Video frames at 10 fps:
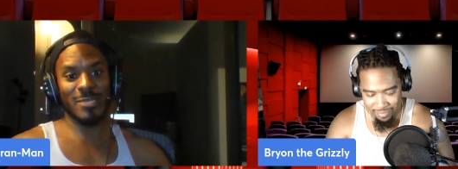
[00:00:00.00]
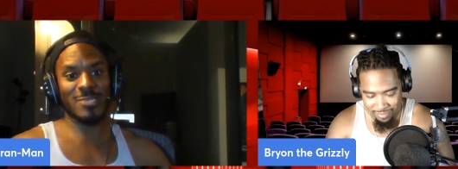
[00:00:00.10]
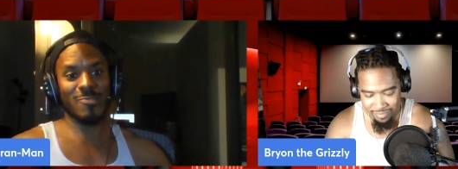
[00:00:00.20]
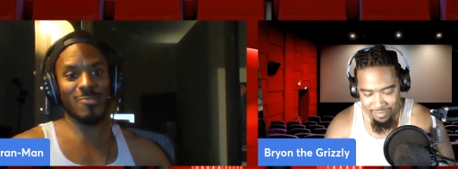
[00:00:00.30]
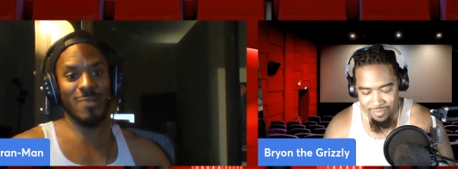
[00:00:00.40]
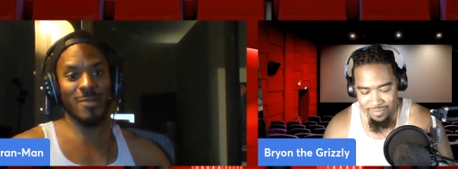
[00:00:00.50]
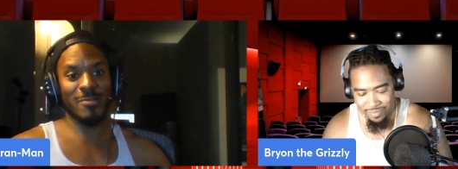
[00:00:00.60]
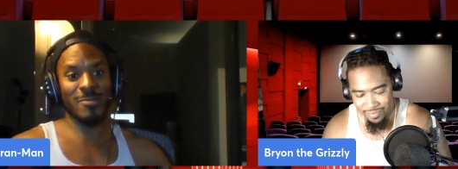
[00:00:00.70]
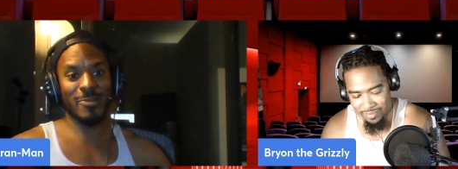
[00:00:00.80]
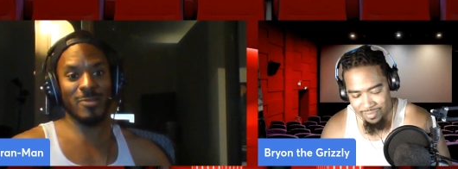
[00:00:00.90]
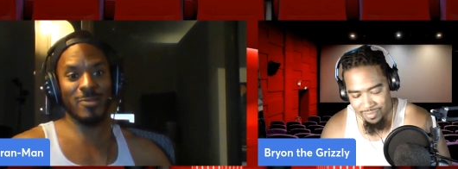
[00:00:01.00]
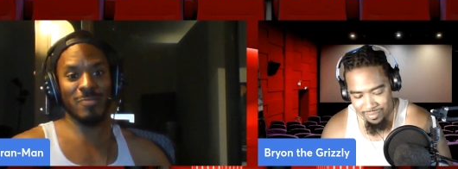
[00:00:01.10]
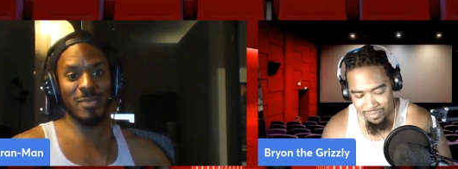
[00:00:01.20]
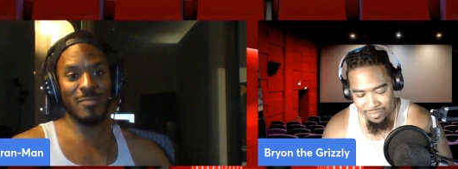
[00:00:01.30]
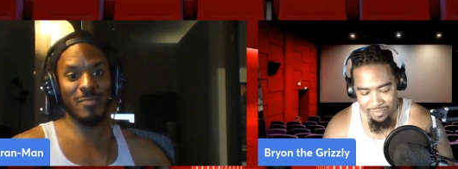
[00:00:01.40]
Speaker 1: Theron apparently
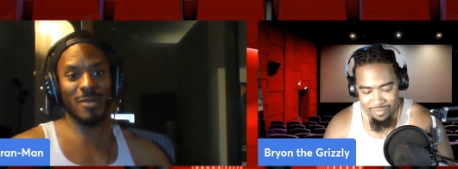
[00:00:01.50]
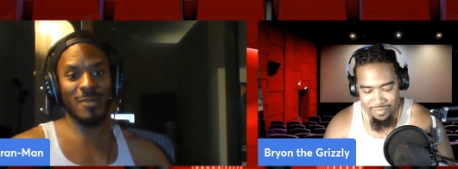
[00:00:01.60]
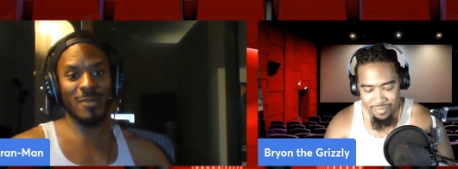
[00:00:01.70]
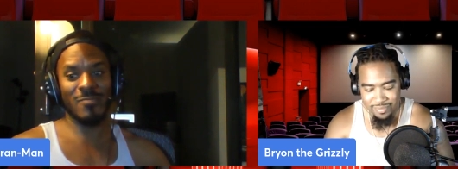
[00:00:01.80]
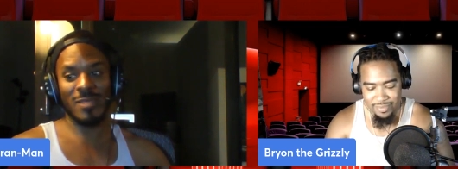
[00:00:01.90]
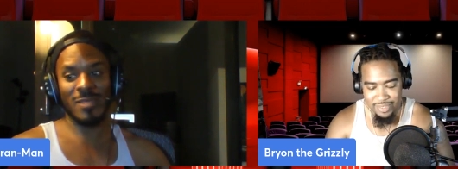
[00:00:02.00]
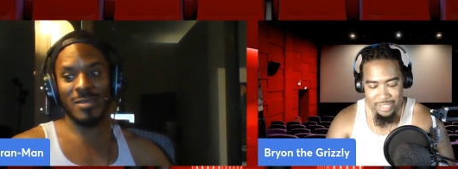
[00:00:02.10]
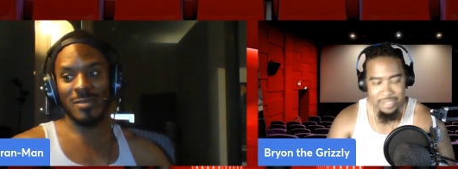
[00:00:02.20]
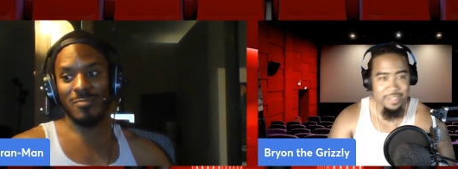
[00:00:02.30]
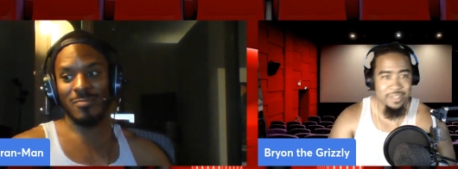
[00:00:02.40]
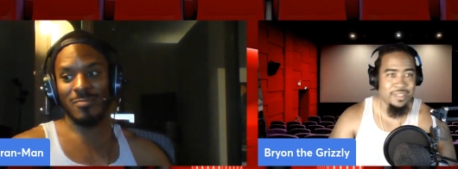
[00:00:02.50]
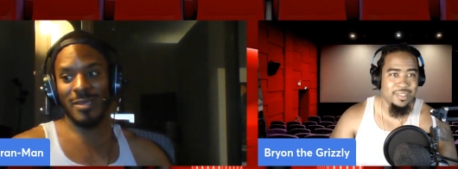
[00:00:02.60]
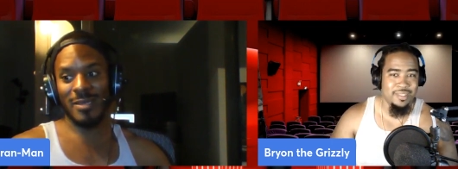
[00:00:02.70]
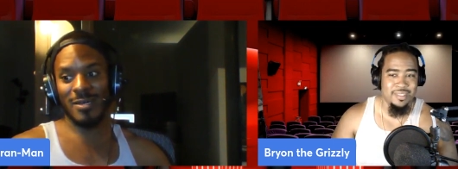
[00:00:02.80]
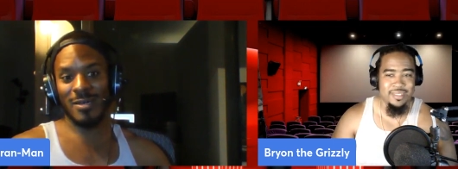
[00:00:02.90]
playing
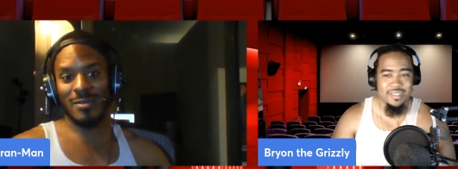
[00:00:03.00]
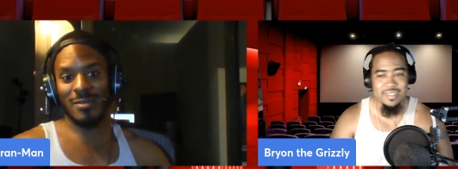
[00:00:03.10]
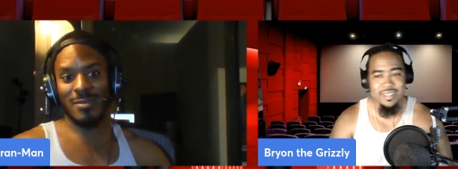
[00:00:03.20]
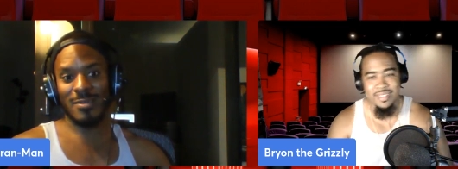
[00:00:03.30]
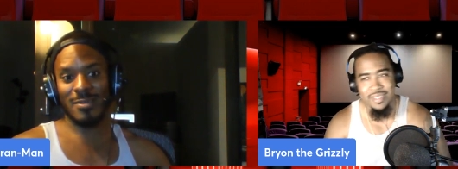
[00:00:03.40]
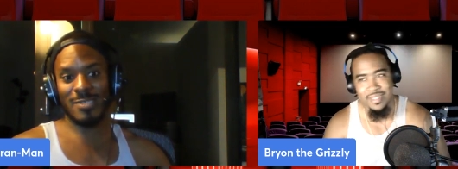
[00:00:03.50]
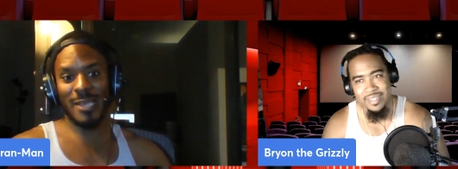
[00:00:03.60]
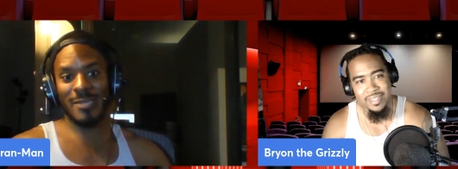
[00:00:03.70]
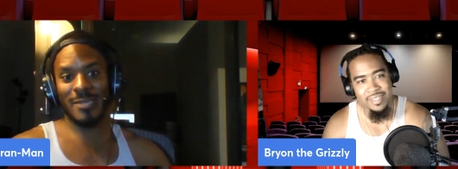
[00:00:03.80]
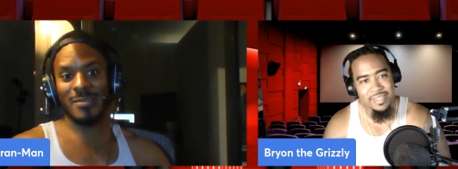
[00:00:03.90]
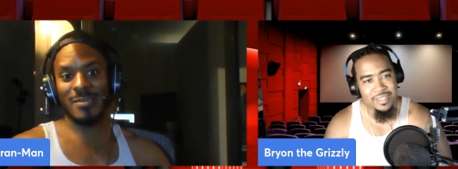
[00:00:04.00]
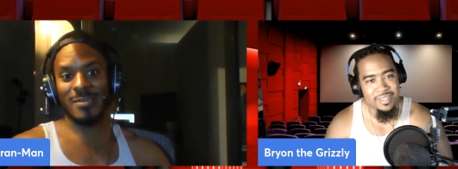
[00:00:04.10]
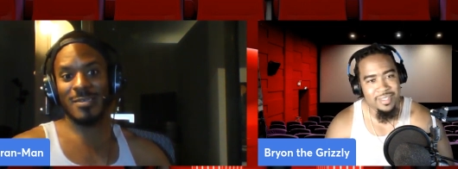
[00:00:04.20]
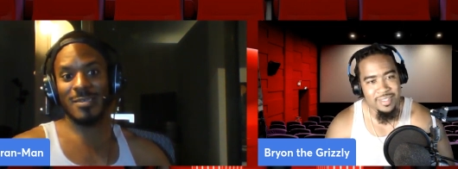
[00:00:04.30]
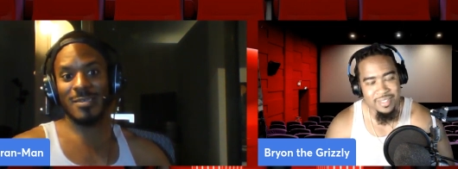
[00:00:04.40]
Zaida.
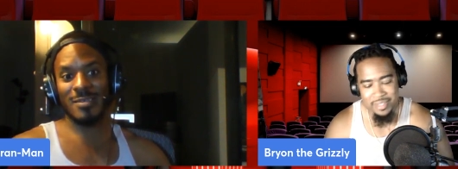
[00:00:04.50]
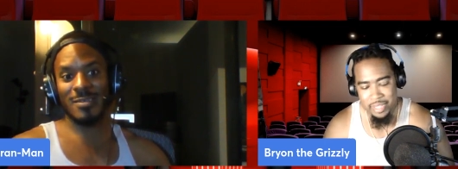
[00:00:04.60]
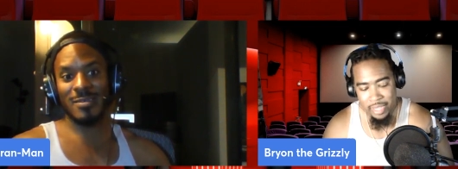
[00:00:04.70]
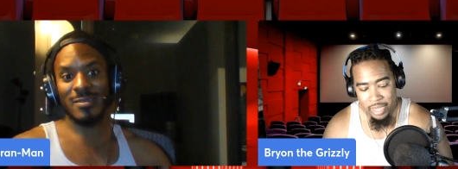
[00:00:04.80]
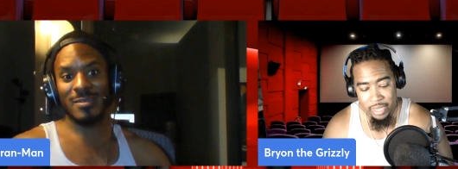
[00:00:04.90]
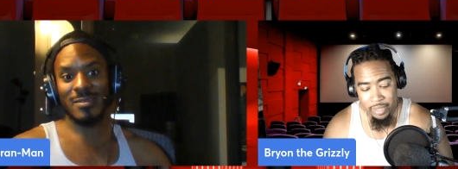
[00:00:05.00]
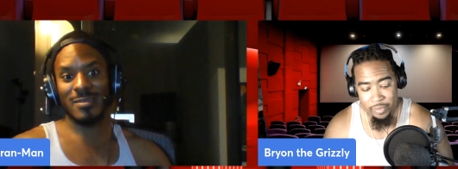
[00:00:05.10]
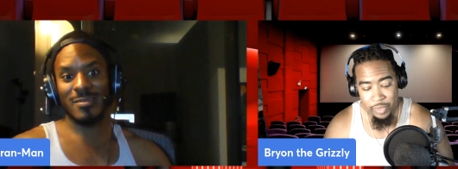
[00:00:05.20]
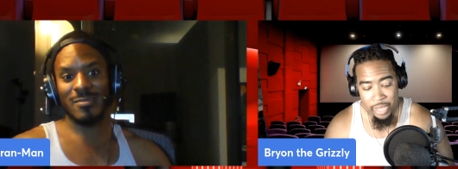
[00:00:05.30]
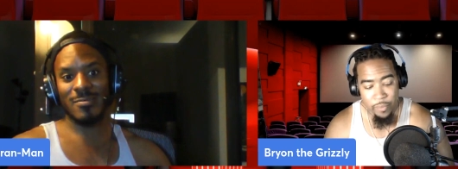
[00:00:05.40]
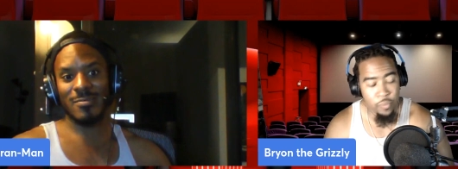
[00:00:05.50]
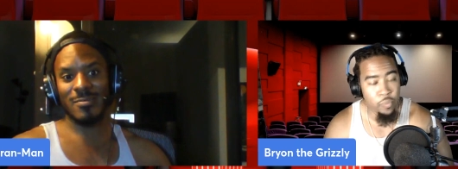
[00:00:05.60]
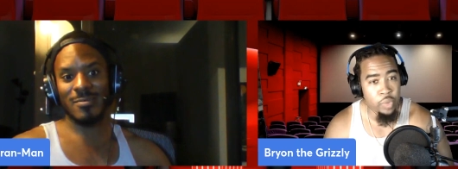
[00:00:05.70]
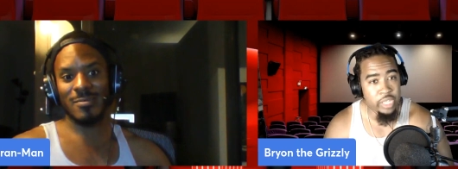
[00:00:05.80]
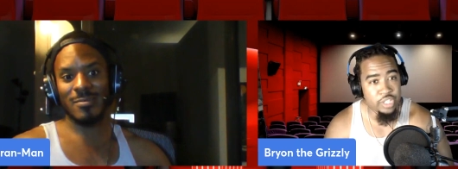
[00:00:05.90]
Speaker 2: We got
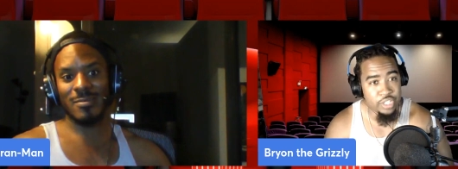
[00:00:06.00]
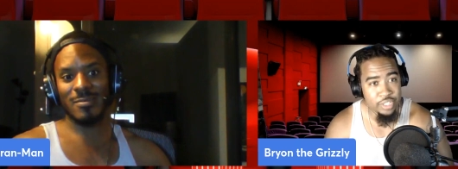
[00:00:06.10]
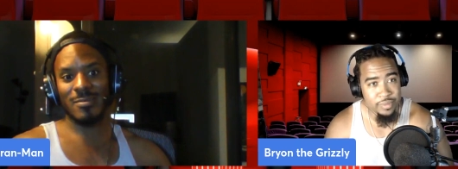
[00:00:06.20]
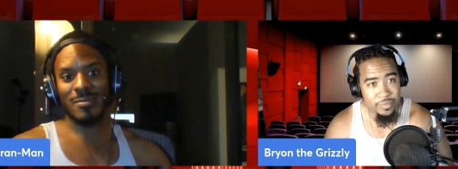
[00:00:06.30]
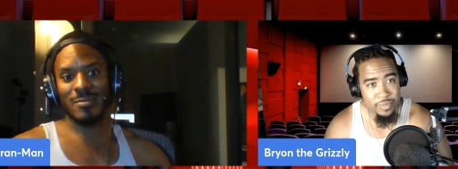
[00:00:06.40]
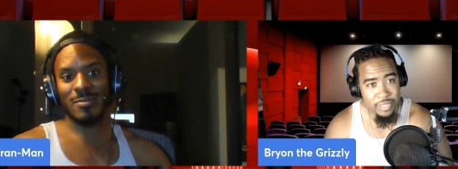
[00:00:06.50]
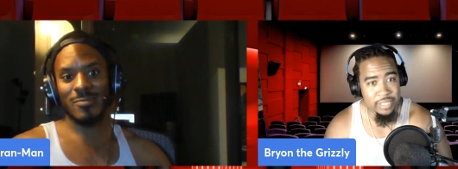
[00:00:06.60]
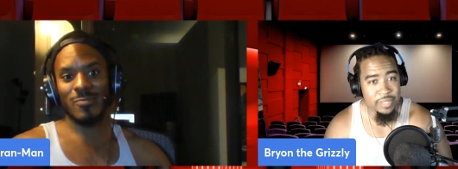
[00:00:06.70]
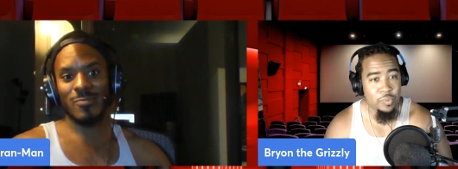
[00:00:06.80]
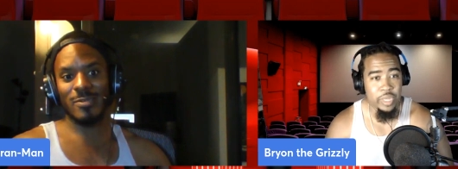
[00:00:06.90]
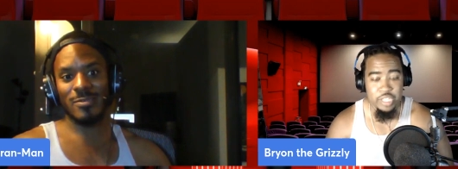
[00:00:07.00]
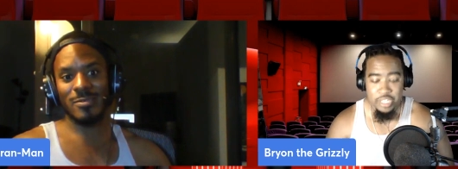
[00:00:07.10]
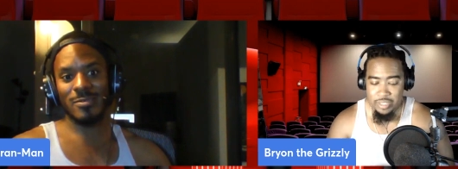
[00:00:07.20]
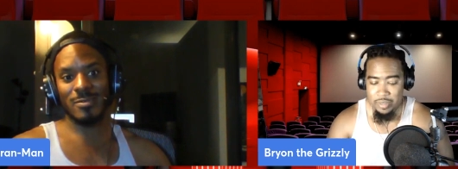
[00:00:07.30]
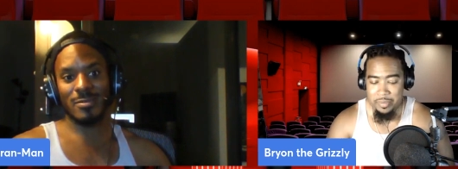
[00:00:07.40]
Wish. Disney Wish
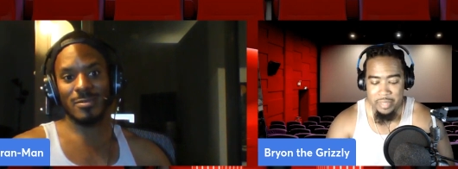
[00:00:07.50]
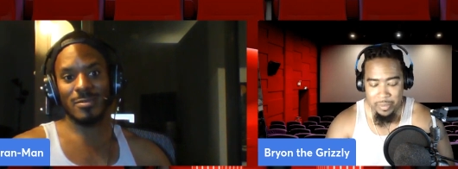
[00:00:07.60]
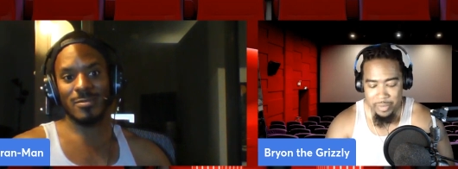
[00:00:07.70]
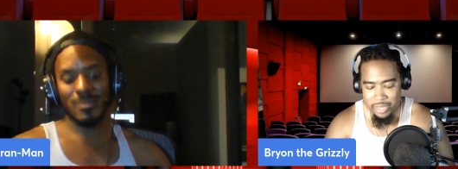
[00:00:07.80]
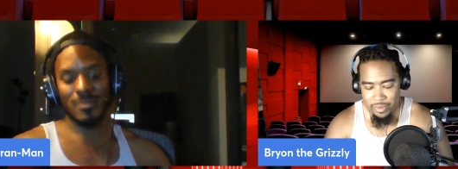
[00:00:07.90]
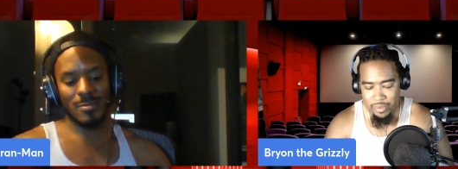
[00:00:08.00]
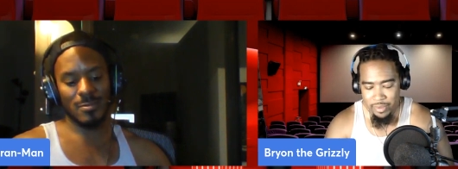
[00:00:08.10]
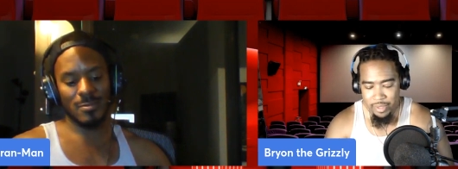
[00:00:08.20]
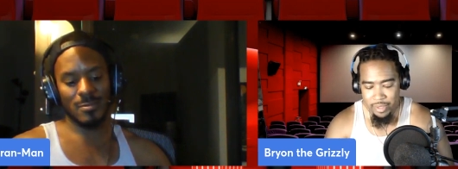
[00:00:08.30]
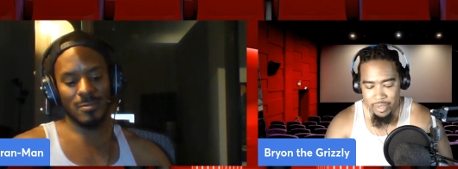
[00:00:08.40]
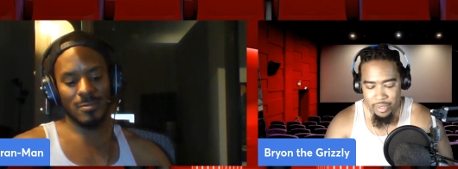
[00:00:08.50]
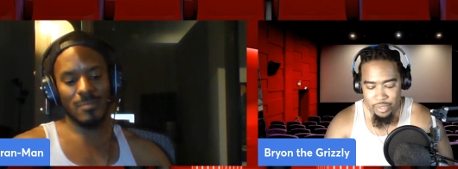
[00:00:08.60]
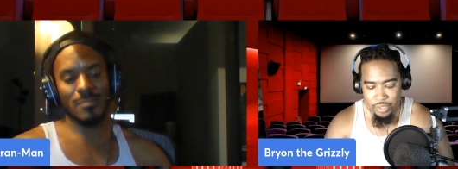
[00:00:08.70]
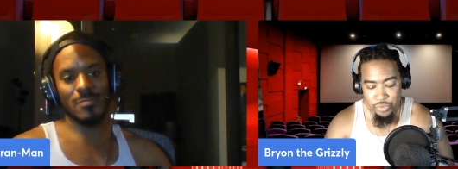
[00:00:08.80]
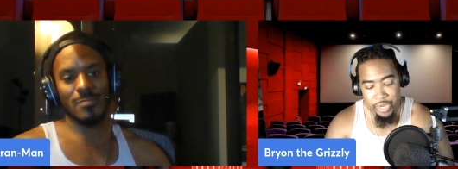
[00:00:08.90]
is going to be coming out. Mm-hmm.
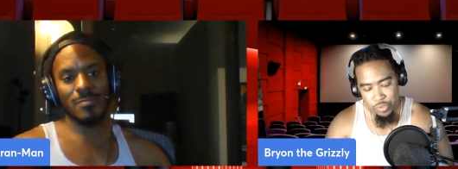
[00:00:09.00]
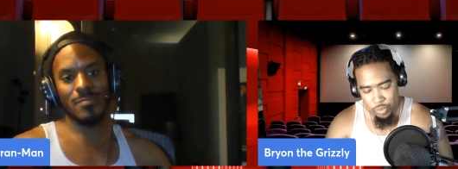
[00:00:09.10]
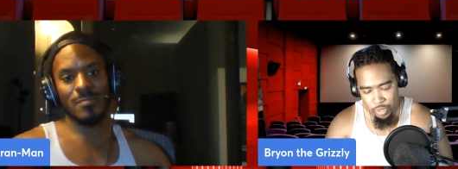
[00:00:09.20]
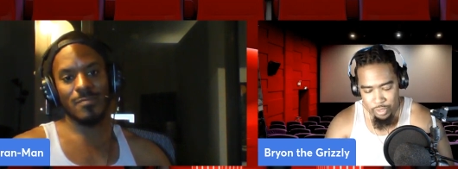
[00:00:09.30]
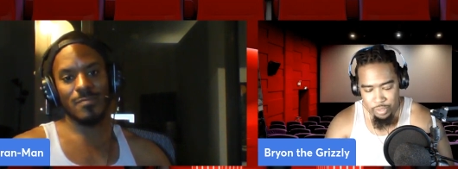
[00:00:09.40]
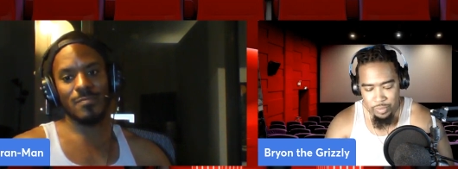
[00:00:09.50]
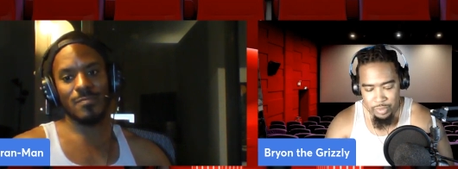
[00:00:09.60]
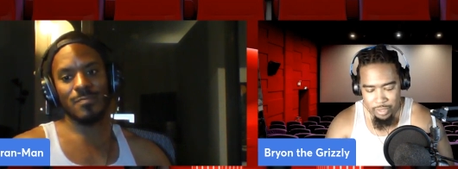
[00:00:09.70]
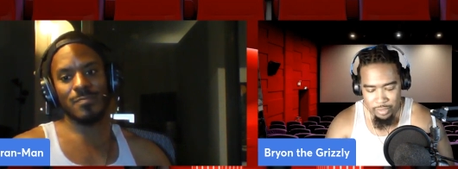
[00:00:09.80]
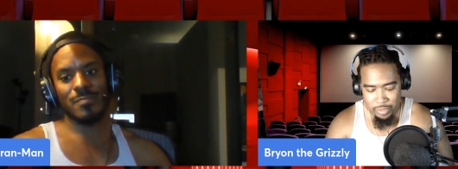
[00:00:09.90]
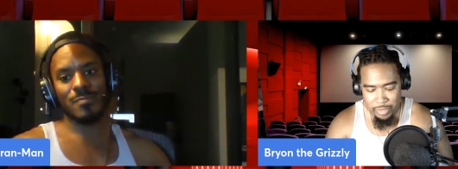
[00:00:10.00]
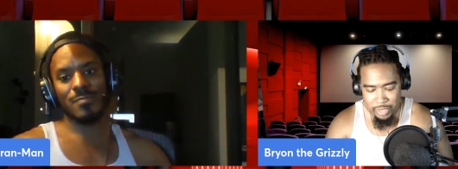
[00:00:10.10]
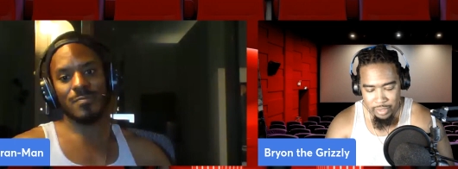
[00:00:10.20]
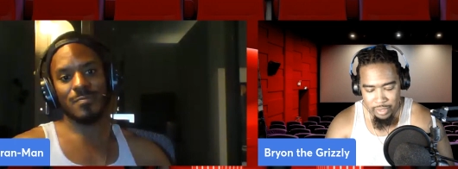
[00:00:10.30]
Strange World we talked about.